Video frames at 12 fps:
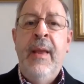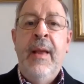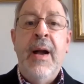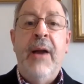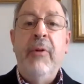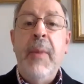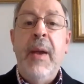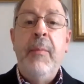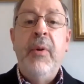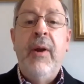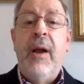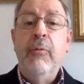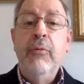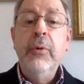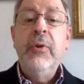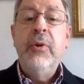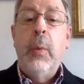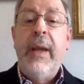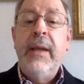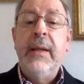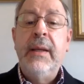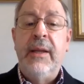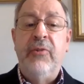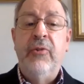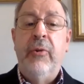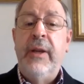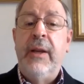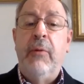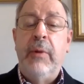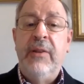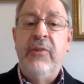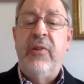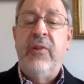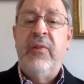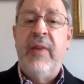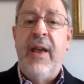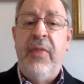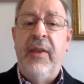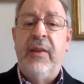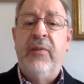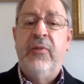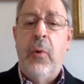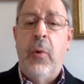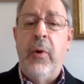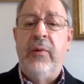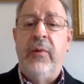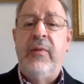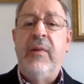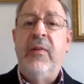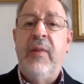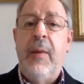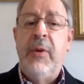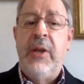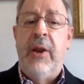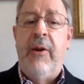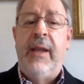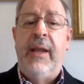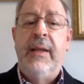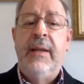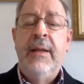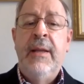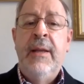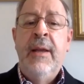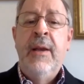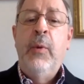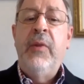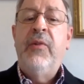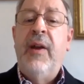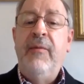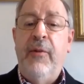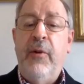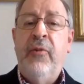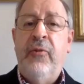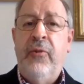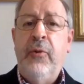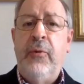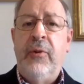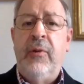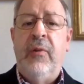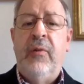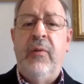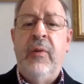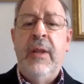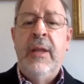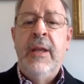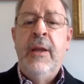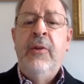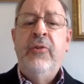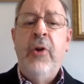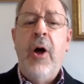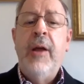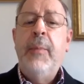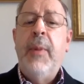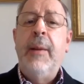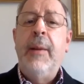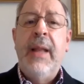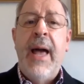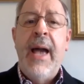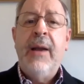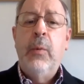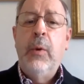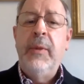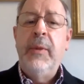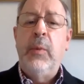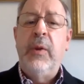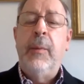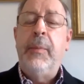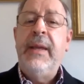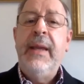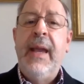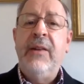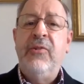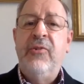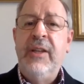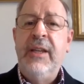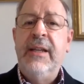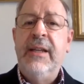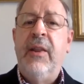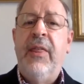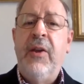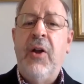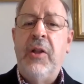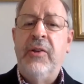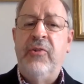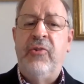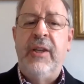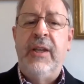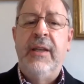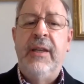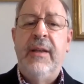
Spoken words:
I remember a rude awakening during a religious ethics course in seminary with diverse students, taught by a Black woman with a PhD in theology.